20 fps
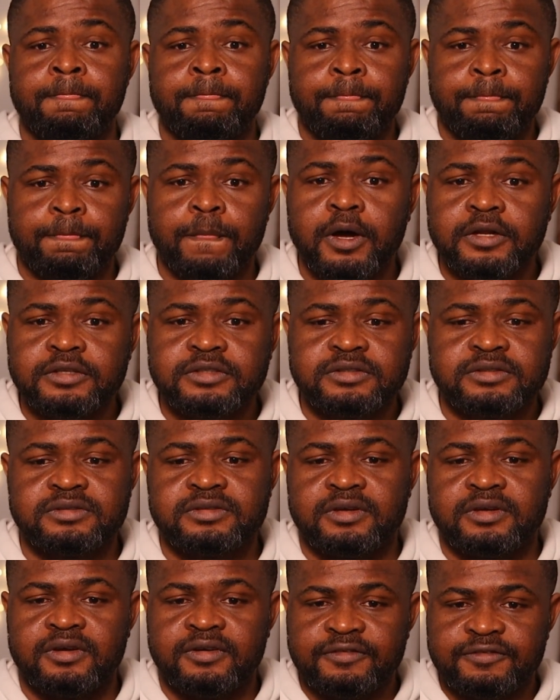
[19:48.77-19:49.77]
But
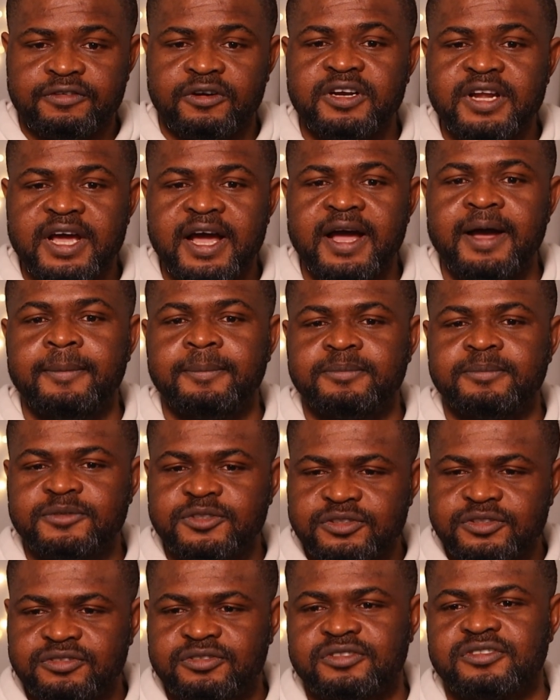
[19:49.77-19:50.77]
for now,
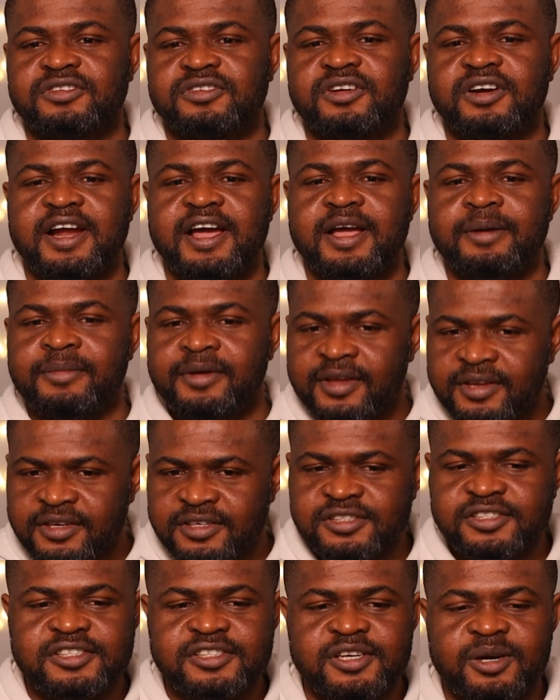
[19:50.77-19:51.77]
just subscribe,
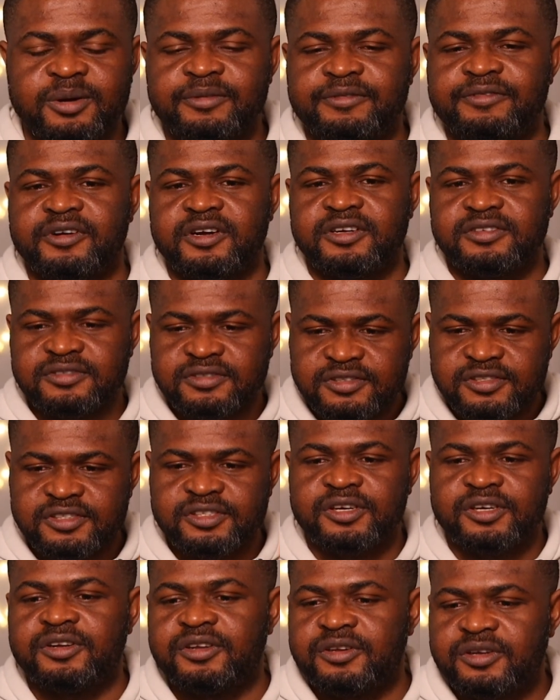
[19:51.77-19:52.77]
share with friends. See you
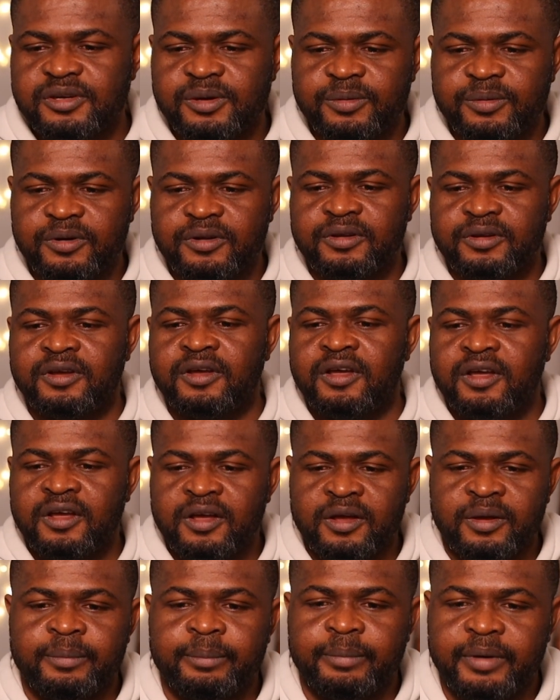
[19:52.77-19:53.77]
on another one.
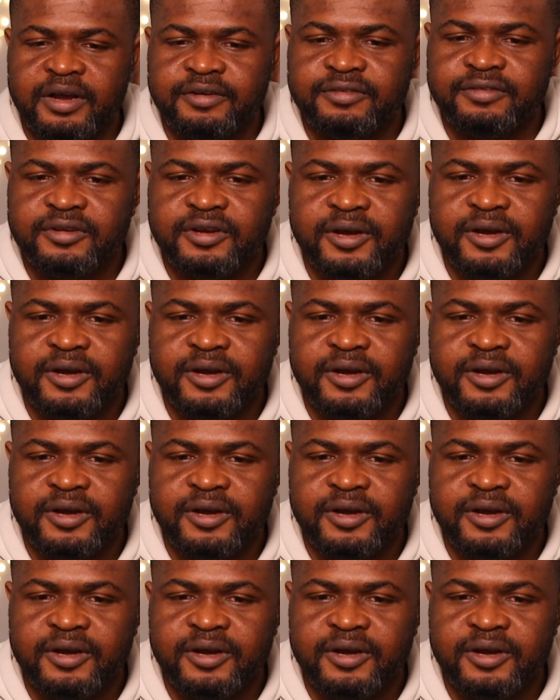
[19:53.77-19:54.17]
Bye for now.